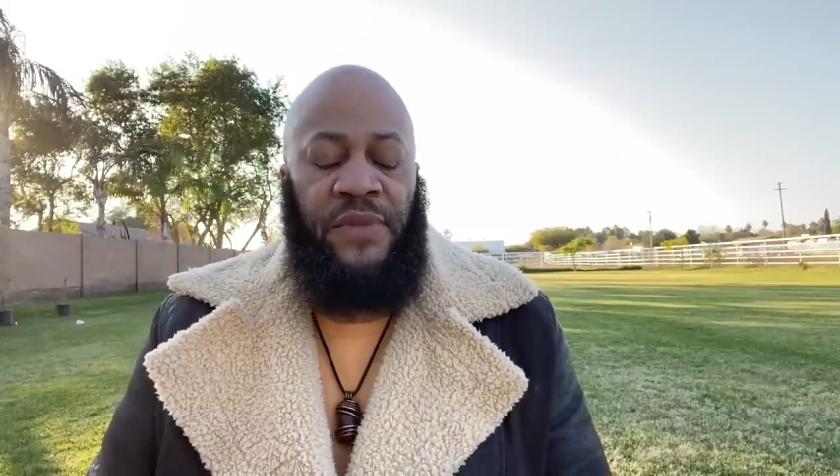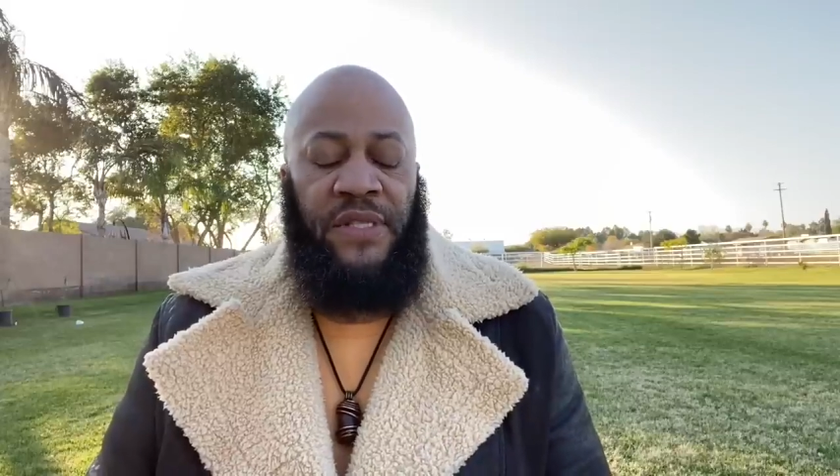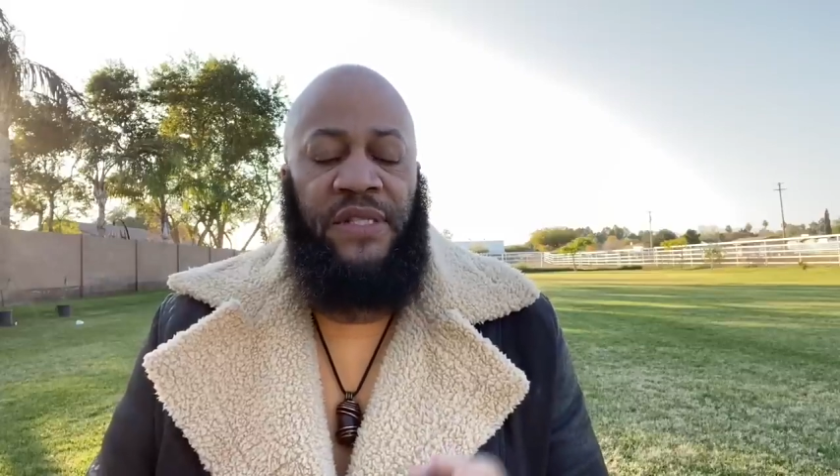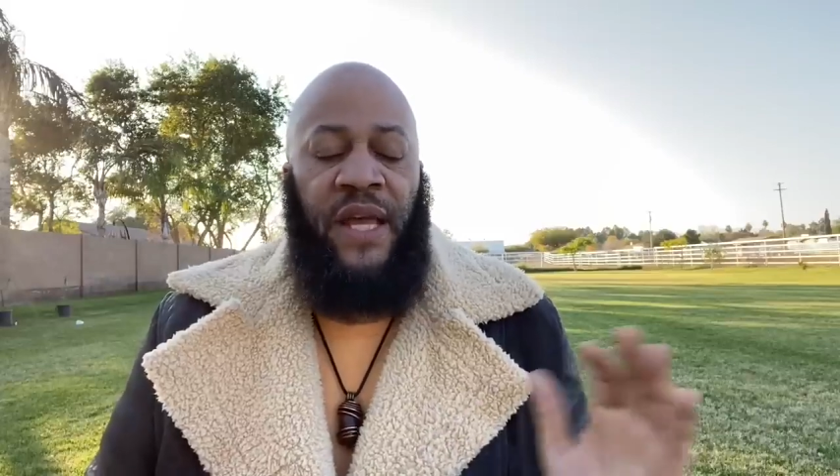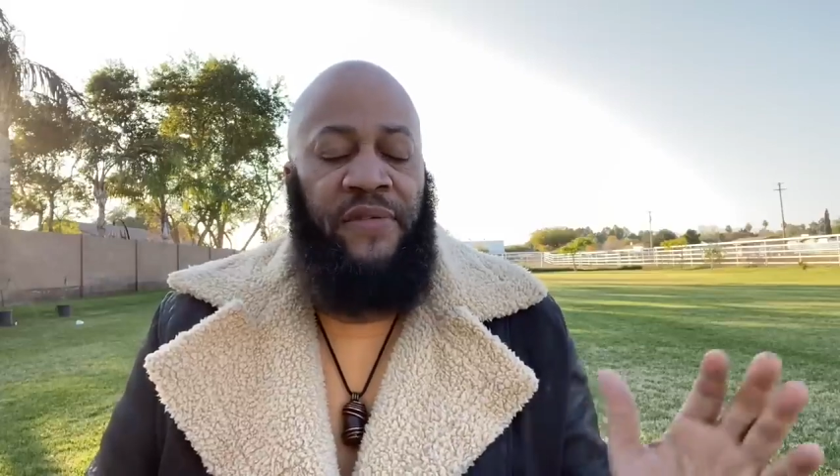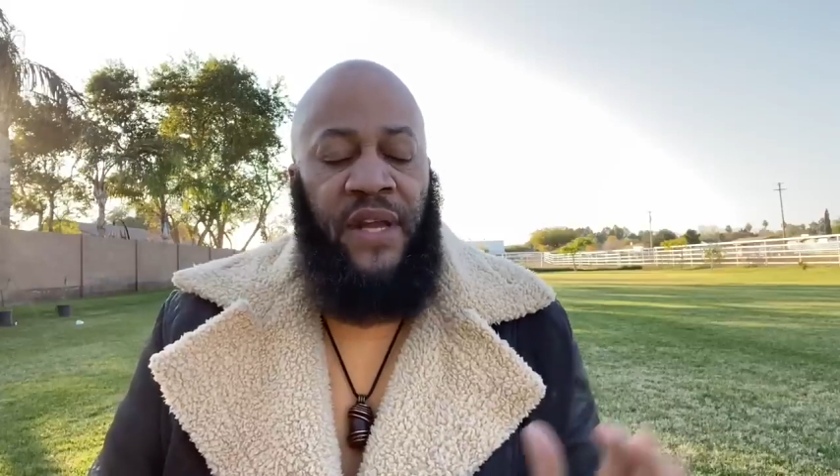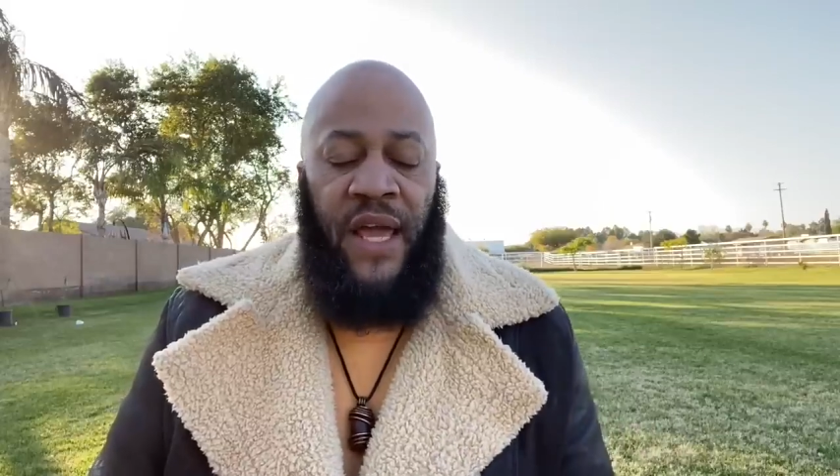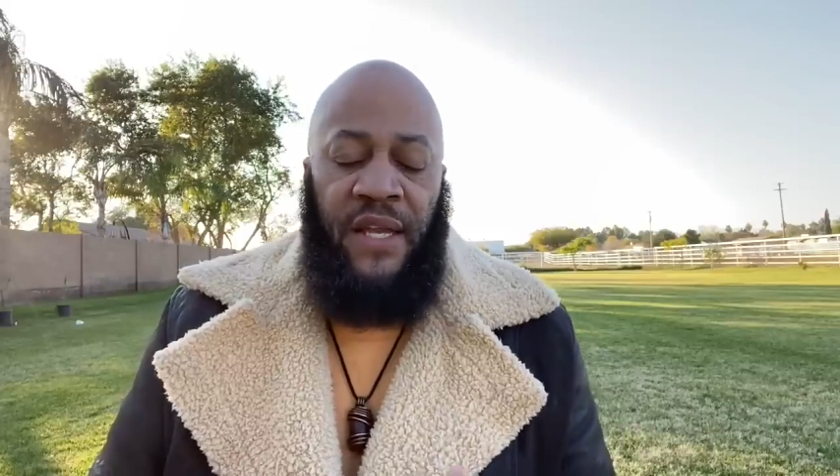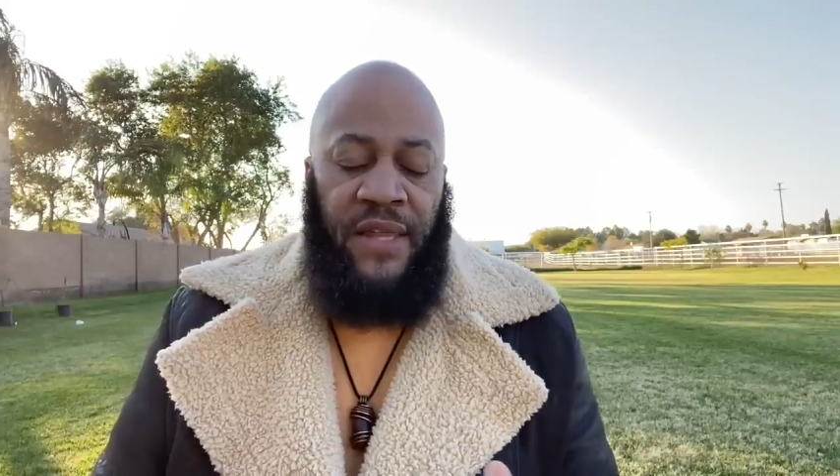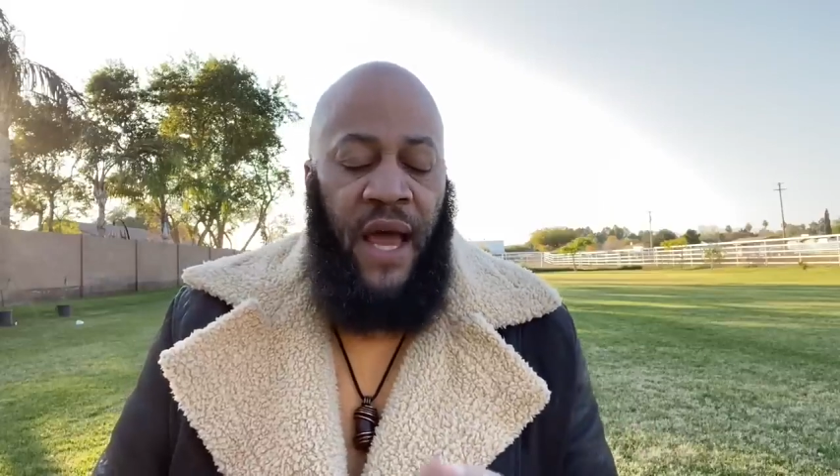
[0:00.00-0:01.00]

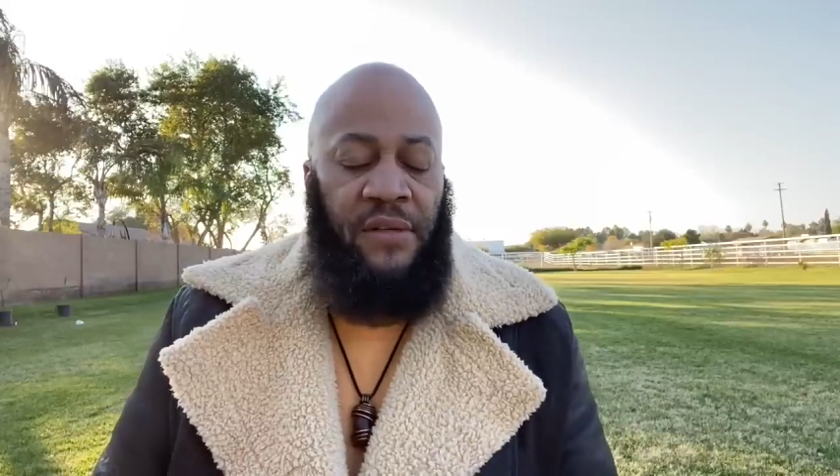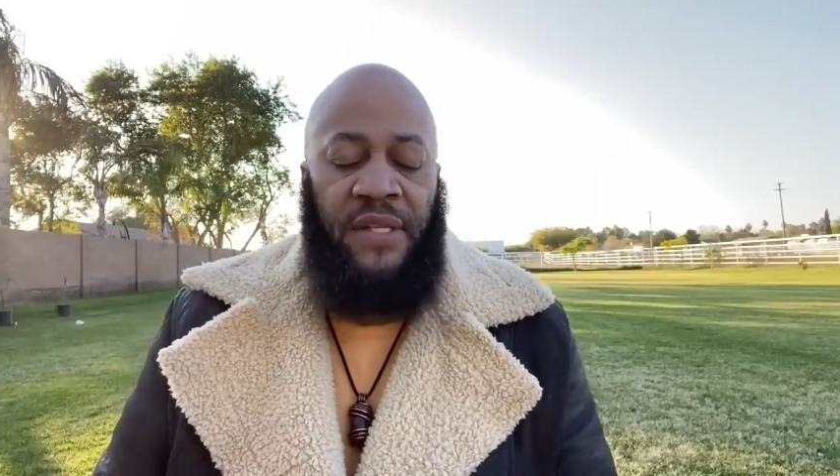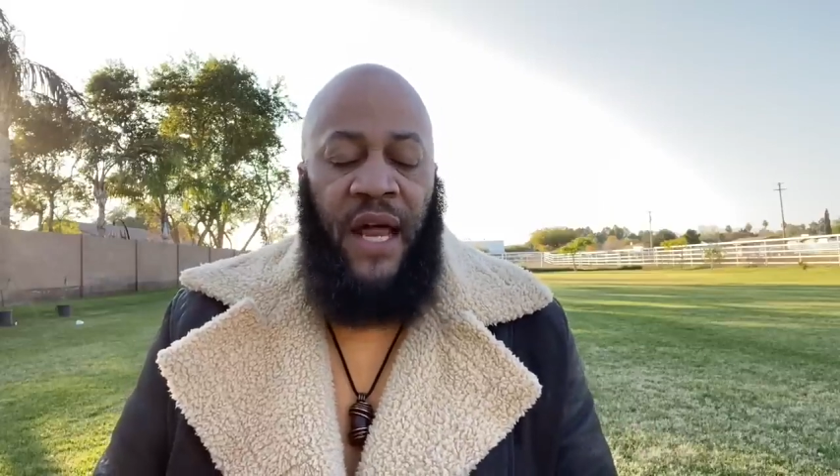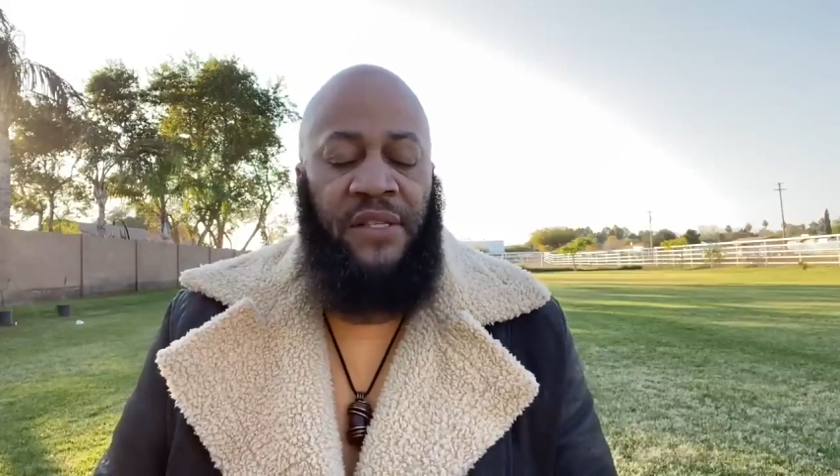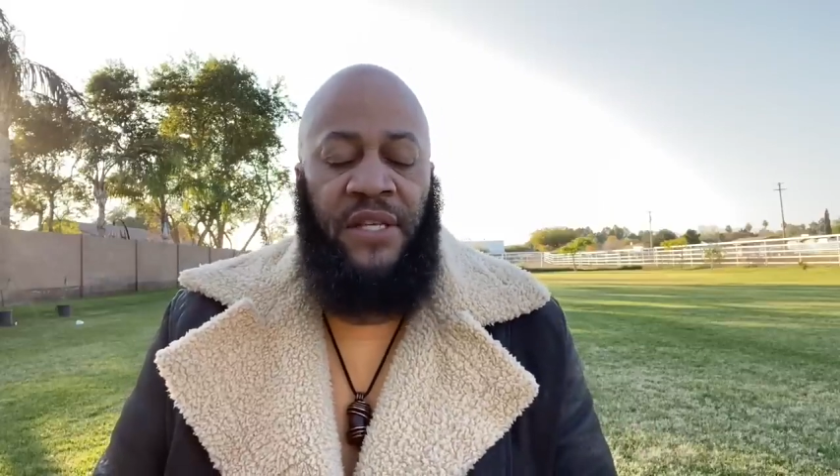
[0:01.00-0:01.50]
$70,000, $80,000